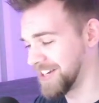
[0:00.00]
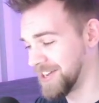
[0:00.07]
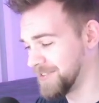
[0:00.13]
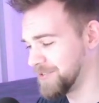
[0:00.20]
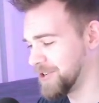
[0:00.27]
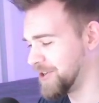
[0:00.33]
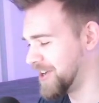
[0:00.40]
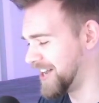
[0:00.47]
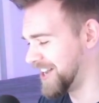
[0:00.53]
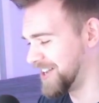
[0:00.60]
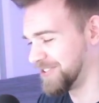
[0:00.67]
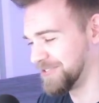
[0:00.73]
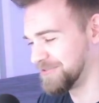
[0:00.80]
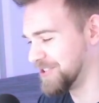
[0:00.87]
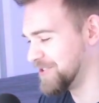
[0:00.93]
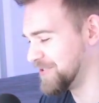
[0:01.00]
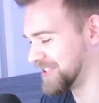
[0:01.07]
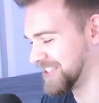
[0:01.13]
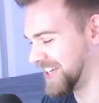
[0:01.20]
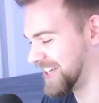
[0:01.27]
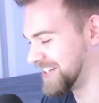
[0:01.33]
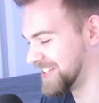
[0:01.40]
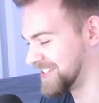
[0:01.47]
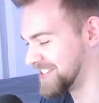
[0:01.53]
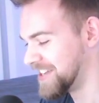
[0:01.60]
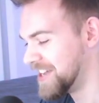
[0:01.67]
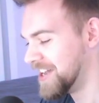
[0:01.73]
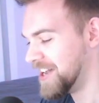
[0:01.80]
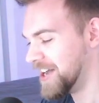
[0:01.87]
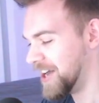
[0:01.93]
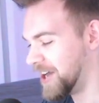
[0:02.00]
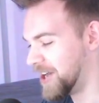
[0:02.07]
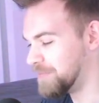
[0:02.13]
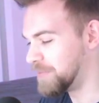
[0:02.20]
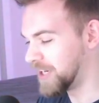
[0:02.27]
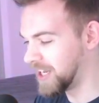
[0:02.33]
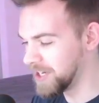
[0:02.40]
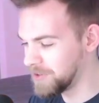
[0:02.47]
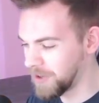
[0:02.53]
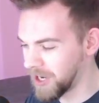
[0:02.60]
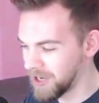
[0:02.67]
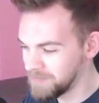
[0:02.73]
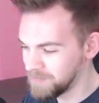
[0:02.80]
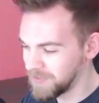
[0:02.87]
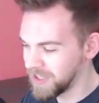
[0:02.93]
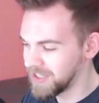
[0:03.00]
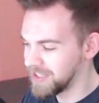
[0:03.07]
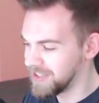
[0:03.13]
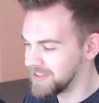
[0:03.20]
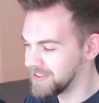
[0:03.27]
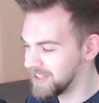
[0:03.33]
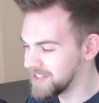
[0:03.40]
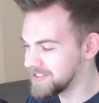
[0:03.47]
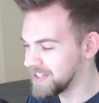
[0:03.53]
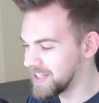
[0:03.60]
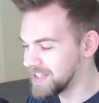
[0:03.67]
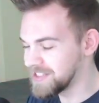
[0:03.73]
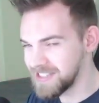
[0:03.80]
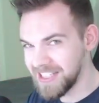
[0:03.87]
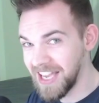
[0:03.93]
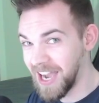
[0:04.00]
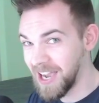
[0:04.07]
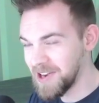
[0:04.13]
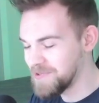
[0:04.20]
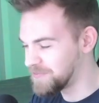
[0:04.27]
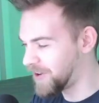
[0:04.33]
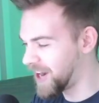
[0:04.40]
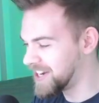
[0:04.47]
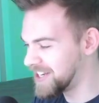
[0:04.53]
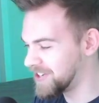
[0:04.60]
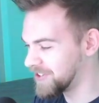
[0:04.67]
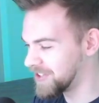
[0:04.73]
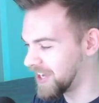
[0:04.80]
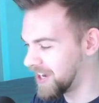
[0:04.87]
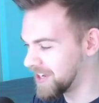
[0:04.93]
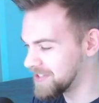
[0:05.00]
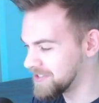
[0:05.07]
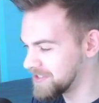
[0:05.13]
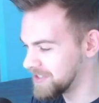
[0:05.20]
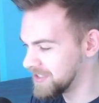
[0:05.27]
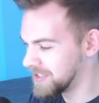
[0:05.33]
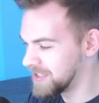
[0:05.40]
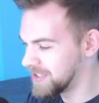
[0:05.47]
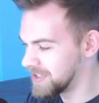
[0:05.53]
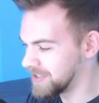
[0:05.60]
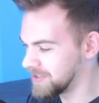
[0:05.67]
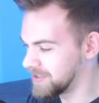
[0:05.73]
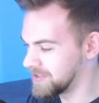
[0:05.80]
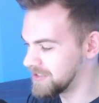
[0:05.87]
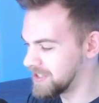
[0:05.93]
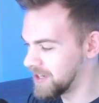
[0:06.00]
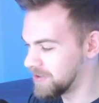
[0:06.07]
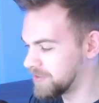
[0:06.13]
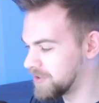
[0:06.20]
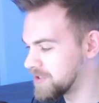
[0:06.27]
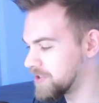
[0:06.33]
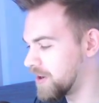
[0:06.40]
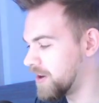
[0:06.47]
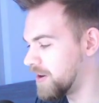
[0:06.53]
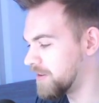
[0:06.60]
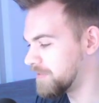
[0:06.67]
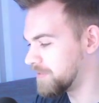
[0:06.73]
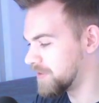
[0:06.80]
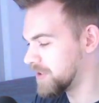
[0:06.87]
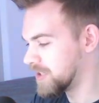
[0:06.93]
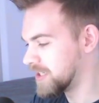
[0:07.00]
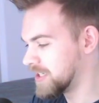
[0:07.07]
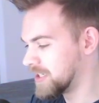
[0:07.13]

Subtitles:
I don't know what that is. But anyway, this is the item right here, guys. I'm going to tear this off.